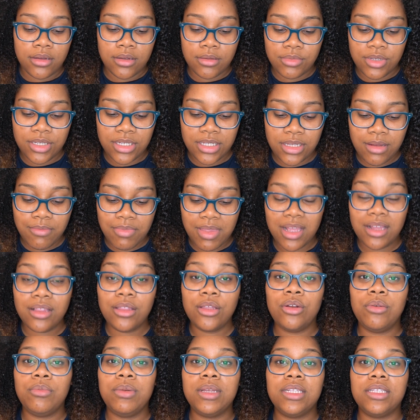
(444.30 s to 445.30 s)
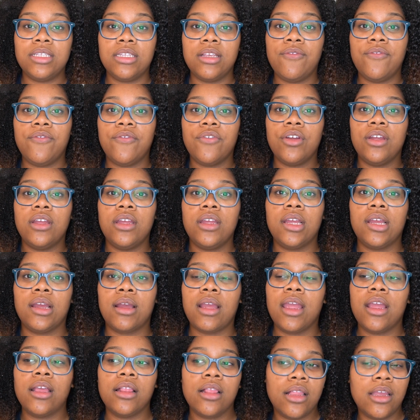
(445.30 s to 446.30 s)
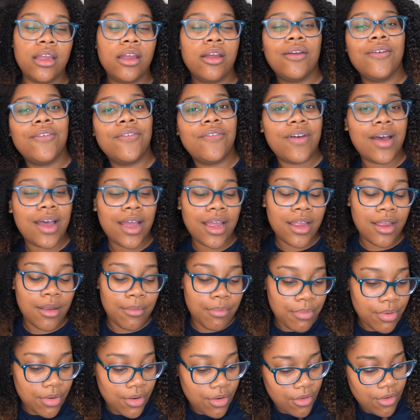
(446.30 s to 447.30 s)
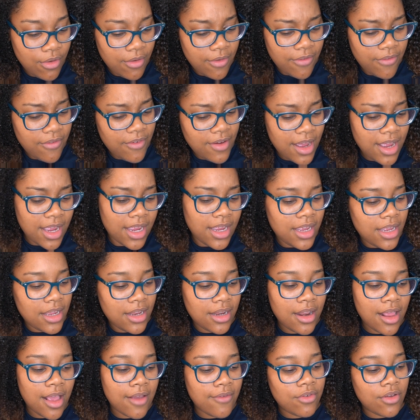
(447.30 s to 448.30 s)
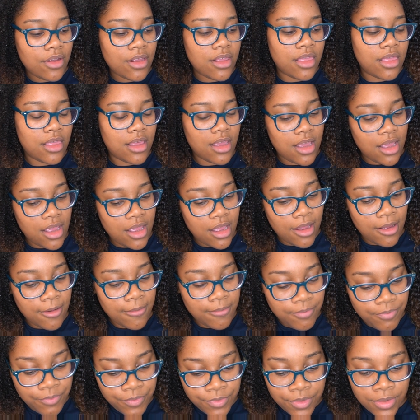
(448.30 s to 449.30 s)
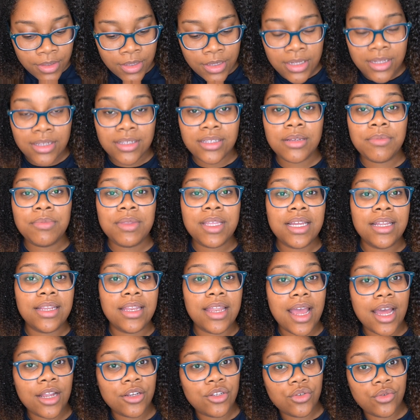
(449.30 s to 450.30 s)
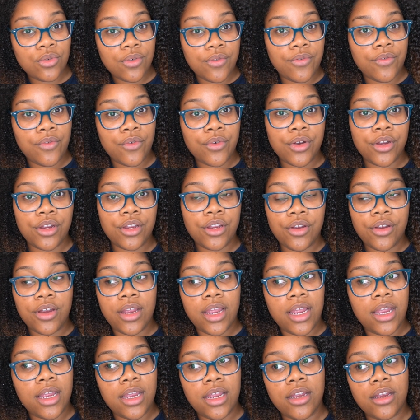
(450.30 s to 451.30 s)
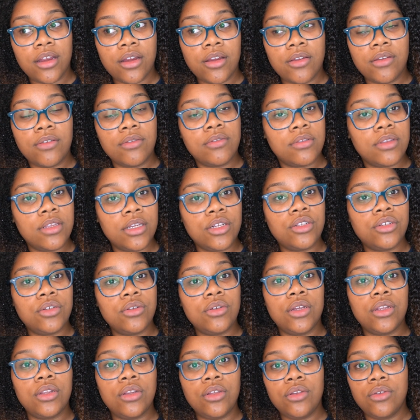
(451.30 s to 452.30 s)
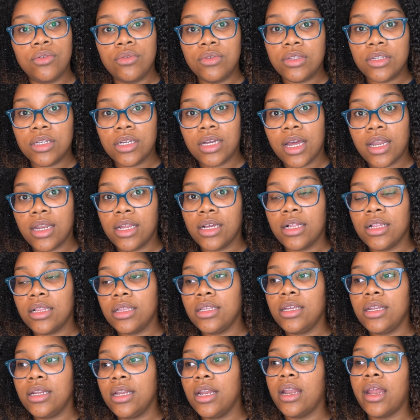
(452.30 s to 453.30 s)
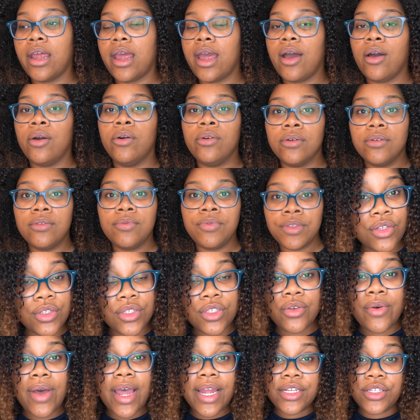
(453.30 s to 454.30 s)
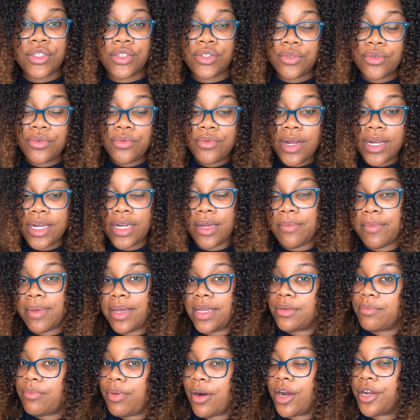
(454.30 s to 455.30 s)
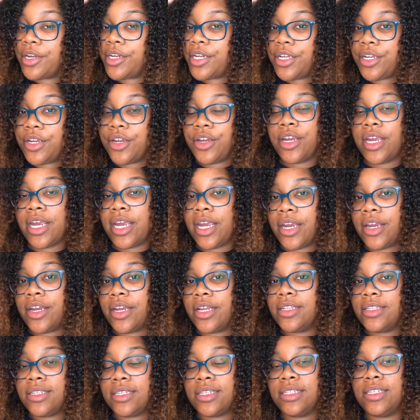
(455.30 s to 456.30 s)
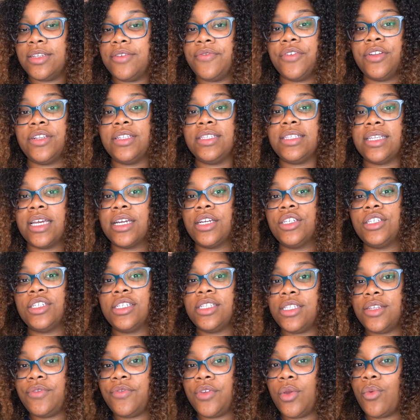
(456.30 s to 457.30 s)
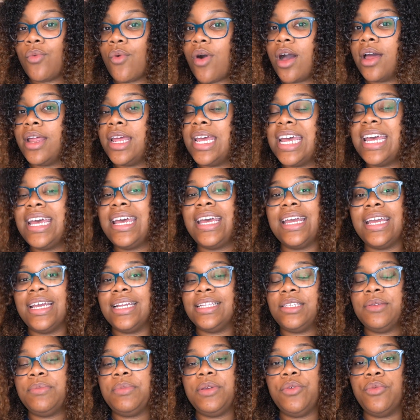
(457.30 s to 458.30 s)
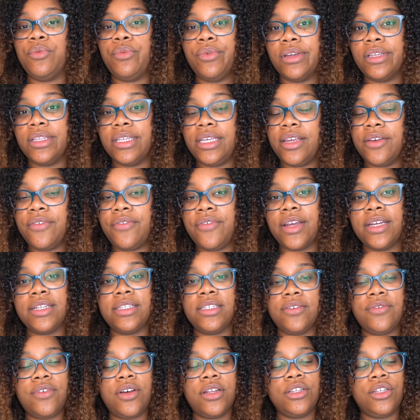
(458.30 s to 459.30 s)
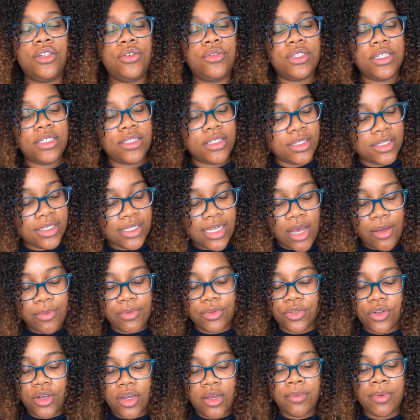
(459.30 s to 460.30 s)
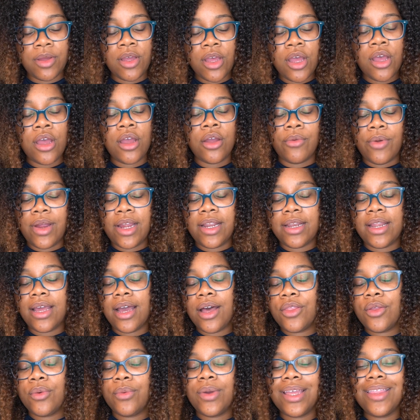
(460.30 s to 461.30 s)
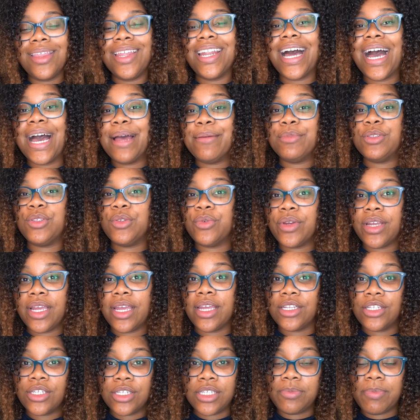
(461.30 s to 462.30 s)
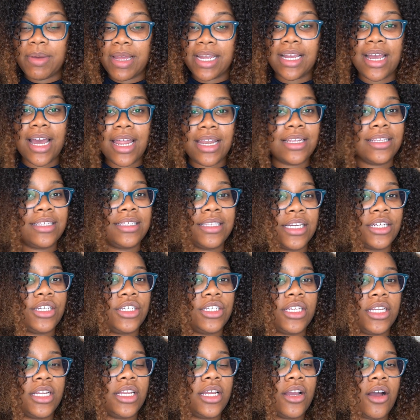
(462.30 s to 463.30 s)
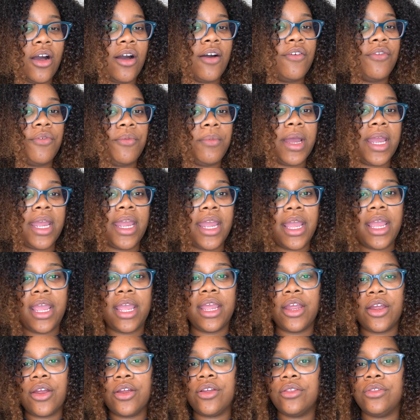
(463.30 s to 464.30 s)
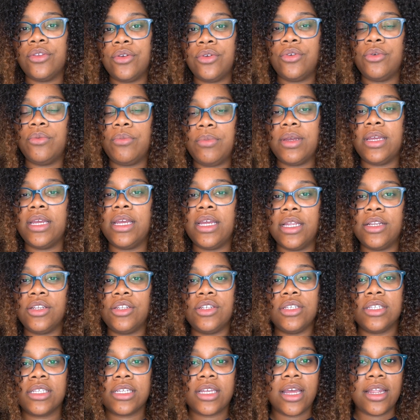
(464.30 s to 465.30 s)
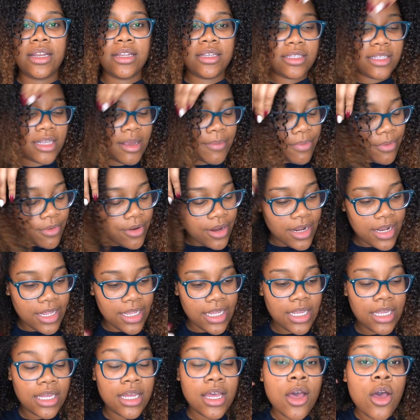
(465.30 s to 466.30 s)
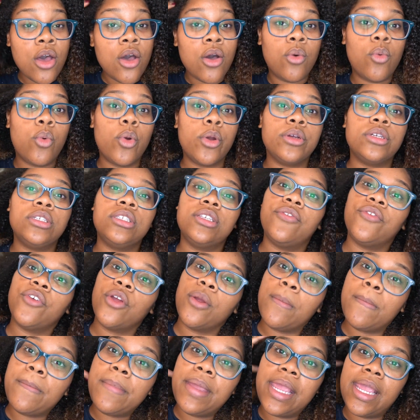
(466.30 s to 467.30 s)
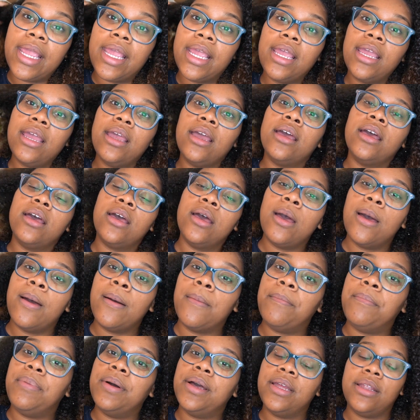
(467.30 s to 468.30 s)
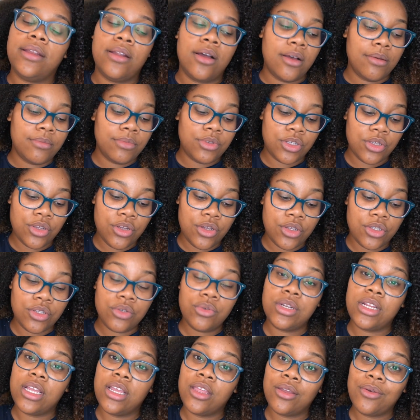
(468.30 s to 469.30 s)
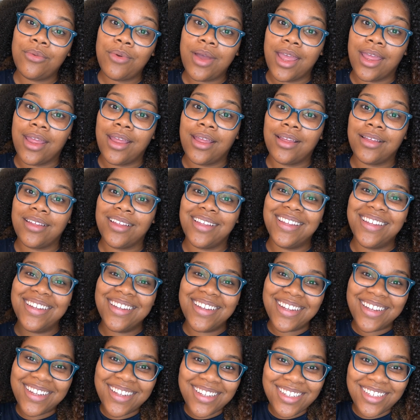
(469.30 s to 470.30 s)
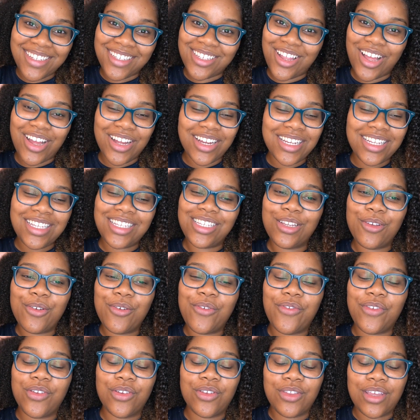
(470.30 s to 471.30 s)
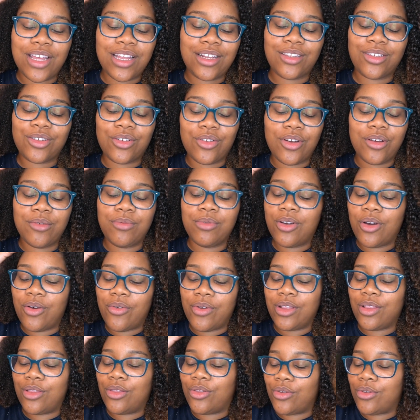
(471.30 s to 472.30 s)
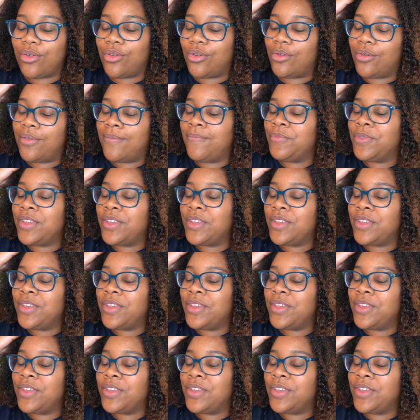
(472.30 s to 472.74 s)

Just something a little bit different, clarify it, purify it and everything. Something natural for your hair that you can use to kind of clean it out. So I do recommend parting your hair into different sections if you want it to be really effective on using the scalp scrub. Right now, the way that I'm doing it, just by kind of sectioning off my hair a little bit and just kind of separating it, works for me. But so you could do it either way. As long as you feel that scrub going through,